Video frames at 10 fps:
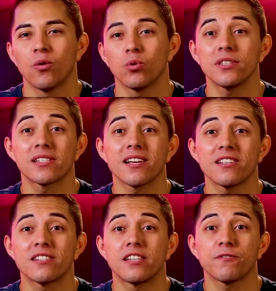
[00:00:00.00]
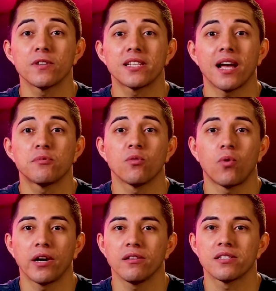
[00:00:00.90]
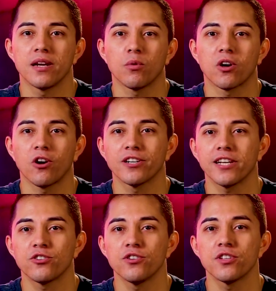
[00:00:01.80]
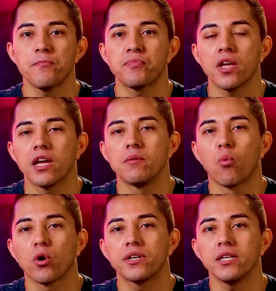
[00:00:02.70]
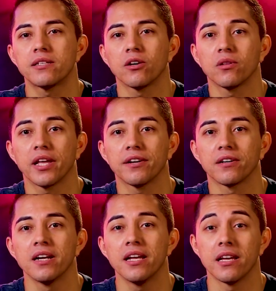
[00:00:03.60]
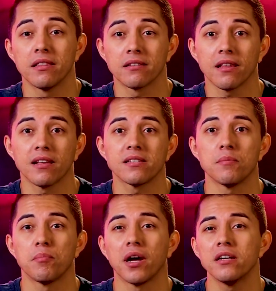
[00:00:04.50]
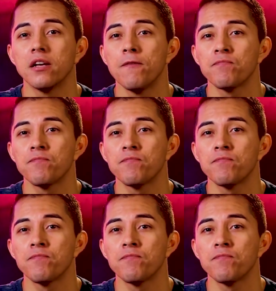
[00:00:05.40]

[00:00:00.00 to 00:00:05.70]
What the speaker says: We'll discuss different types of wireless network architectures in more detail later in this lesson, but